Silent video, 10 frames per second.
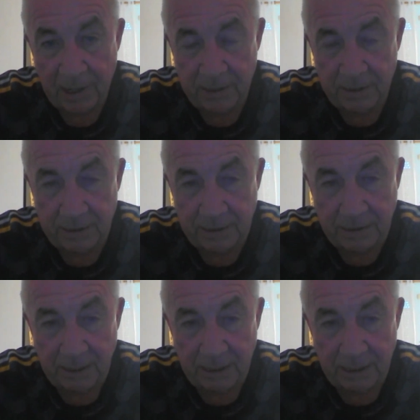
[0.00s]

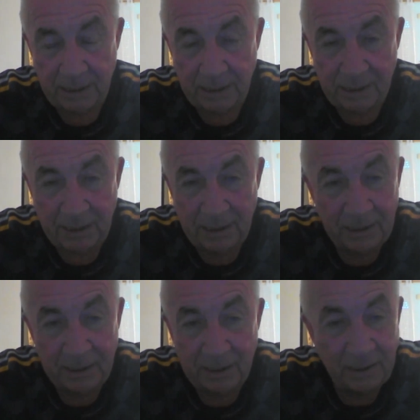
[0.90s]
and
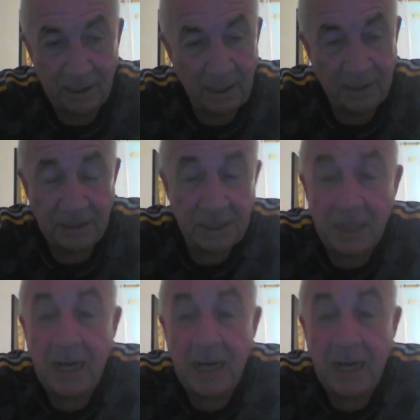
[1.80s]
it's